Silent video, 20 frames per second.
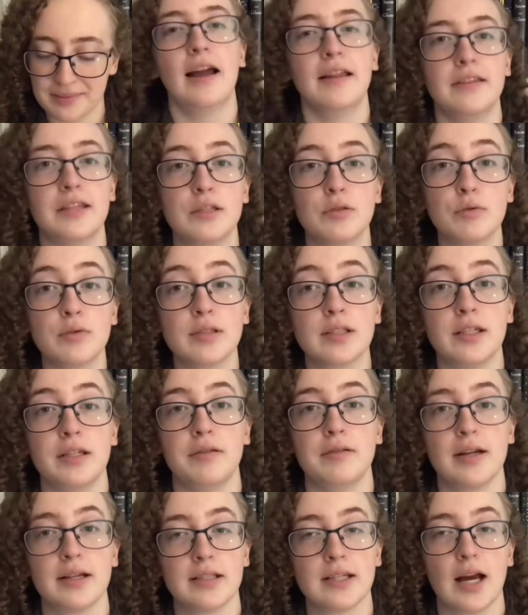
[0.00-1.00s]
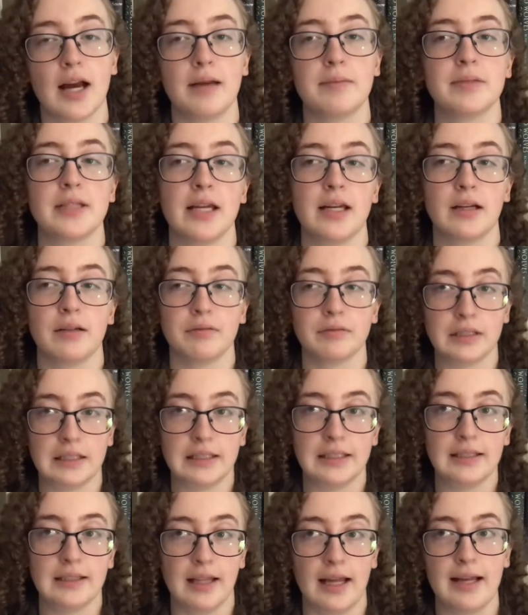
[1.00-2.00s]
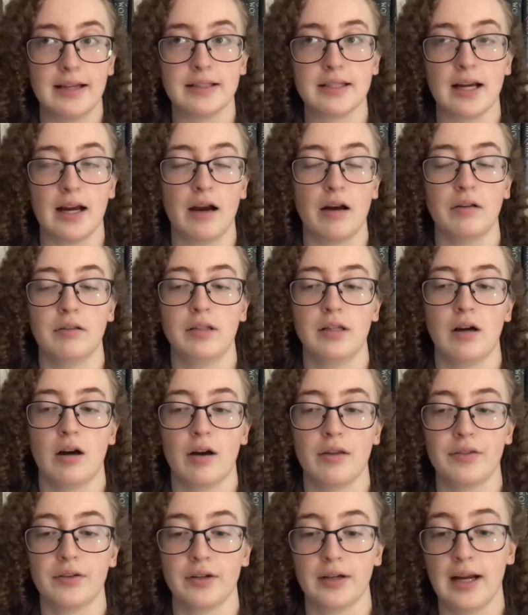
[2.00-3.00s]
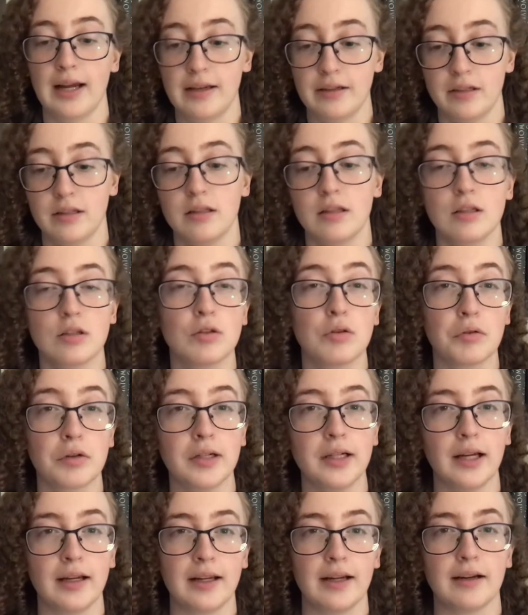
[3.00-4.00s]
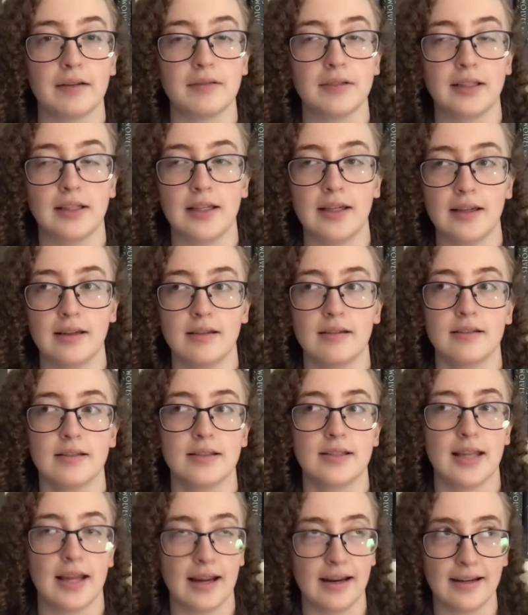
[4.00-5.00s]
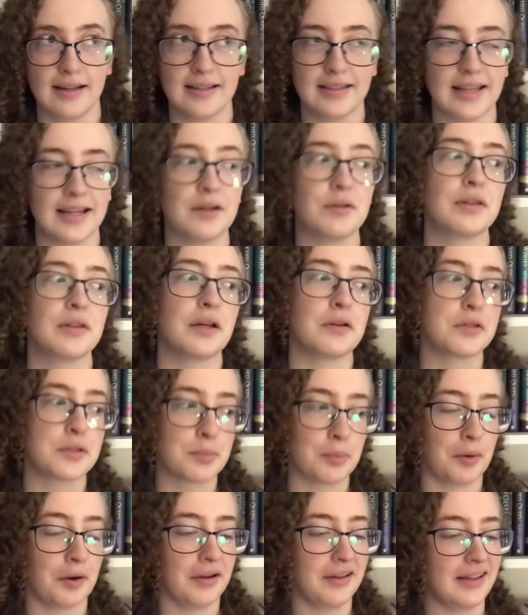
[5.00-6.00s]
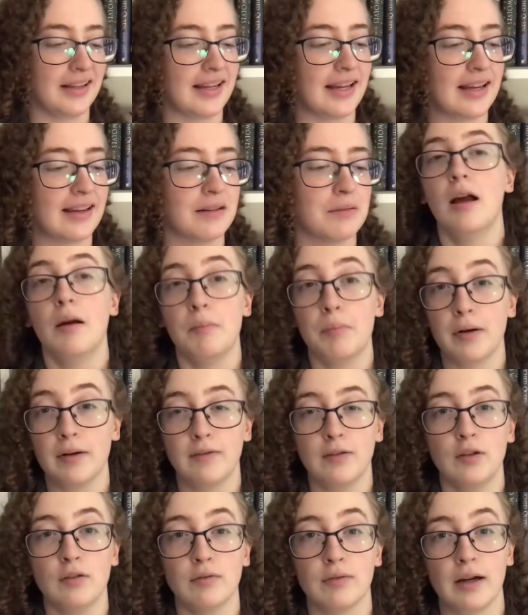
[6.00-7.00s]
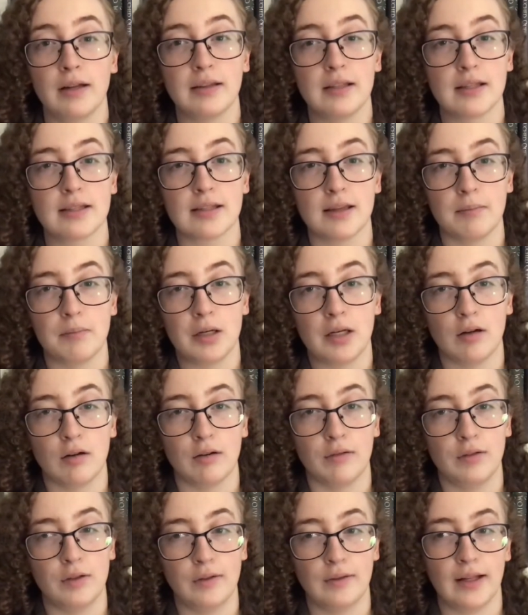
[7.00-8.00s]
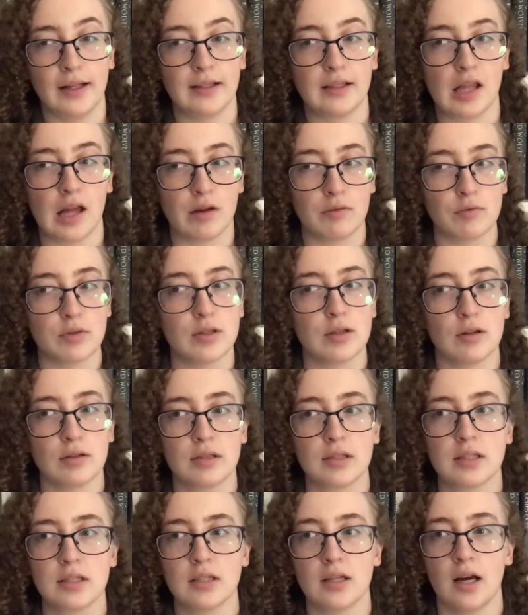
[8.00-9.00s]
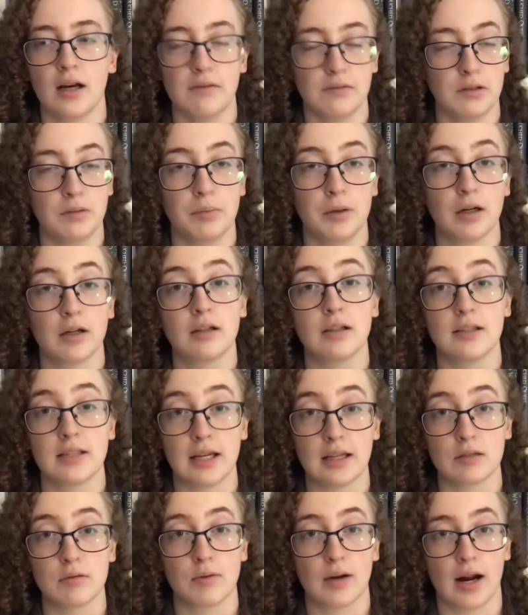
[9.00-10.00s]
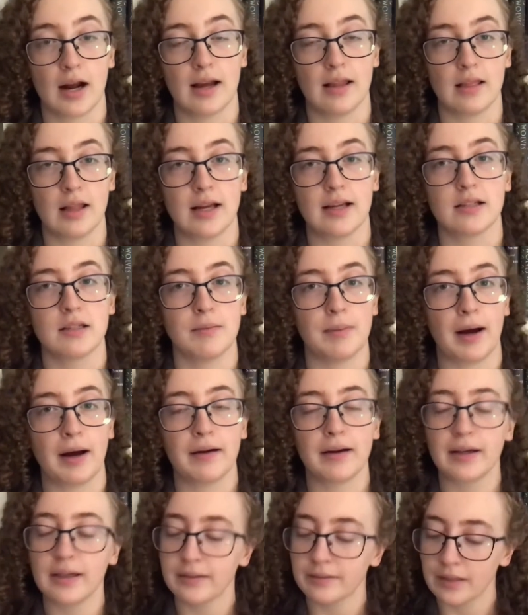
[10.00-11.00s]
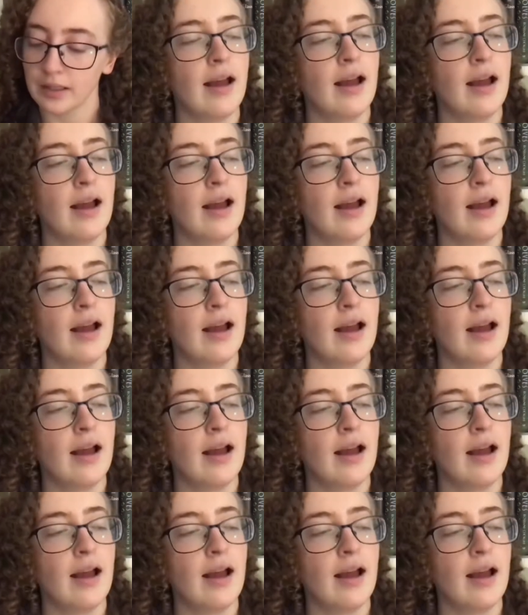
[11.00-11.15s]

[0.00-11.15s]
This was cute at times, and I really liked how the author ended the story. I can't really say anything without spoiling it, but if you've read this, let me know if you liked the end results of the book, because that's what I liked about it.